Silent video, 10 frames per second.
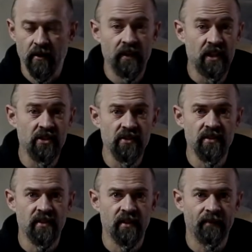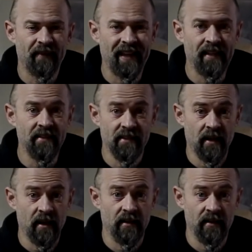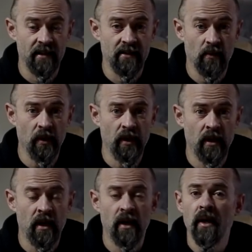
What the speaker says: conditions inside this one,